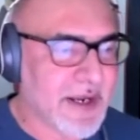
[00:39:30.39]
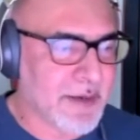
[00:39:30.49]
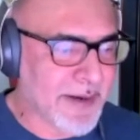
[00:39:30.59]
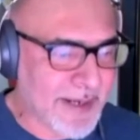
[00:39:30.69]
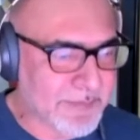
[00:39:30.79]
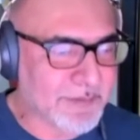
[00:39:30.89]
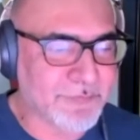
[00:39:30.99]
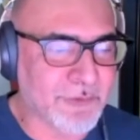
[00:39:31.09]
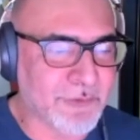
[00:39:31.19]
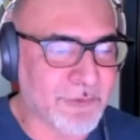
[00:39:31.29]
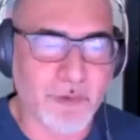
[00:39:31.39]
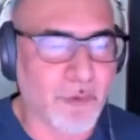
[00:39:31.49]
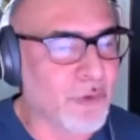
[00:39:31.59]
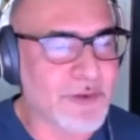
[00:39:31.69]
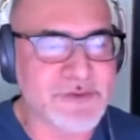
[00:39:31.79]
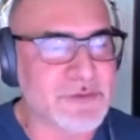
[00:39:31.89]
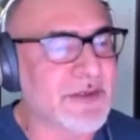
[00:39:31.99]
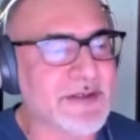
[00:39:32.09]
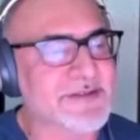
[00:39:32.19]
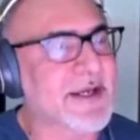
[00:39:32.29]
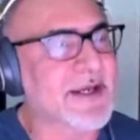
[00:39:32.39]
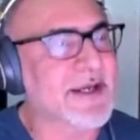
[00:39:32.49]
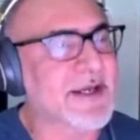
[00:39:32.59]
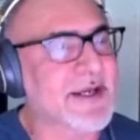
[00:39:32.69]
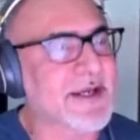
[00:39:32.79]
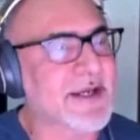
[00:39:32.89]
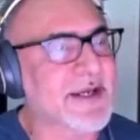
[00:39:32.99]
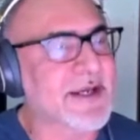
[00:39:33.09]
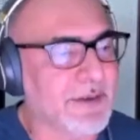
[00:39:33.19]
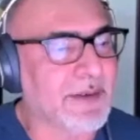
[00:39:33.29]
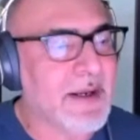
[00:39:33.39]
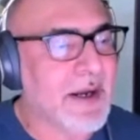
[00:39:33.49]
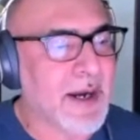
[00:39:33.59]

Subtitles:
And my MLflow run, all it's doing exactly the same thing, right?